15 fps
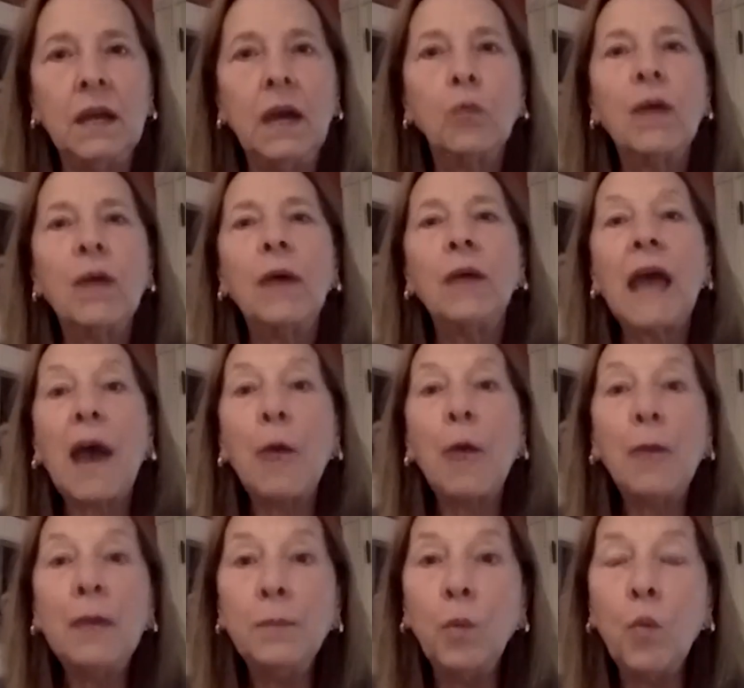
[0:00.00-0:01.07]
around how
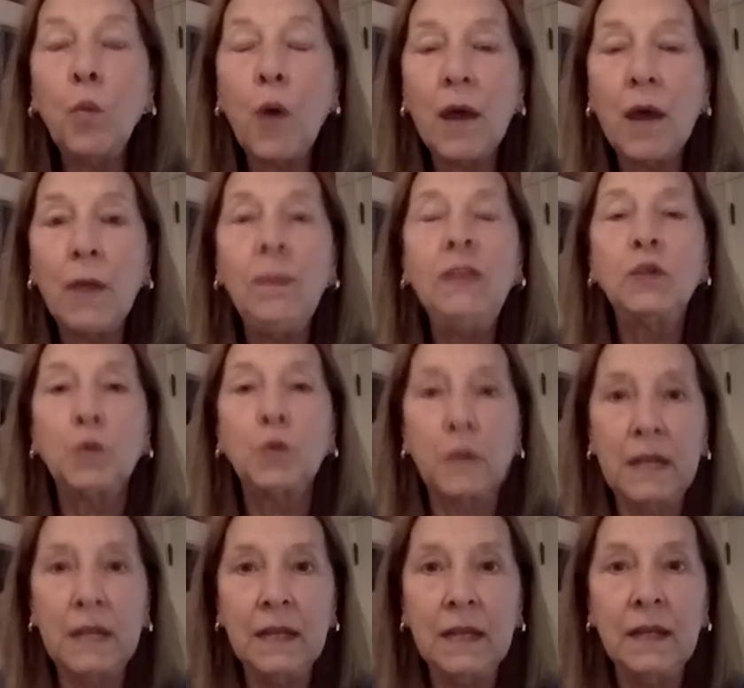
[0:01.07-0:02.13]
people want to be
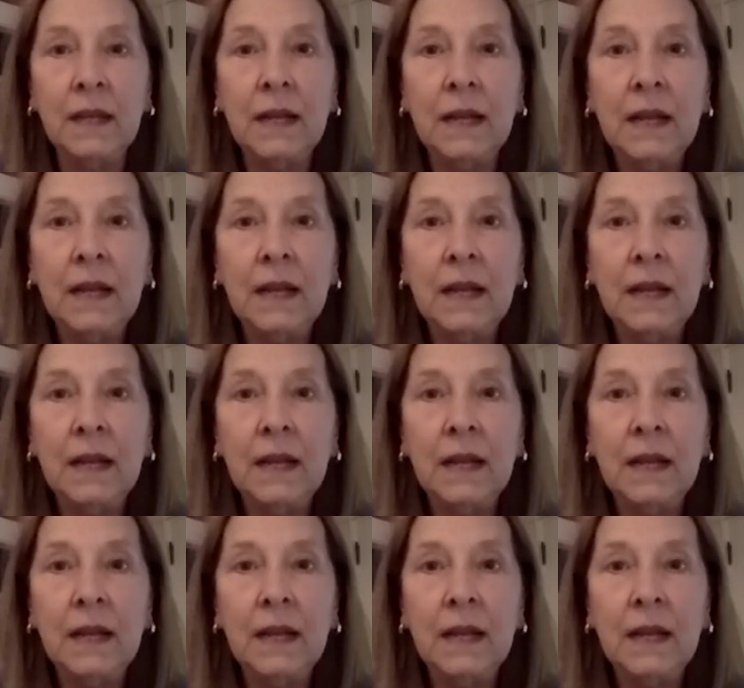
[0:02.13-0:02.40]
treated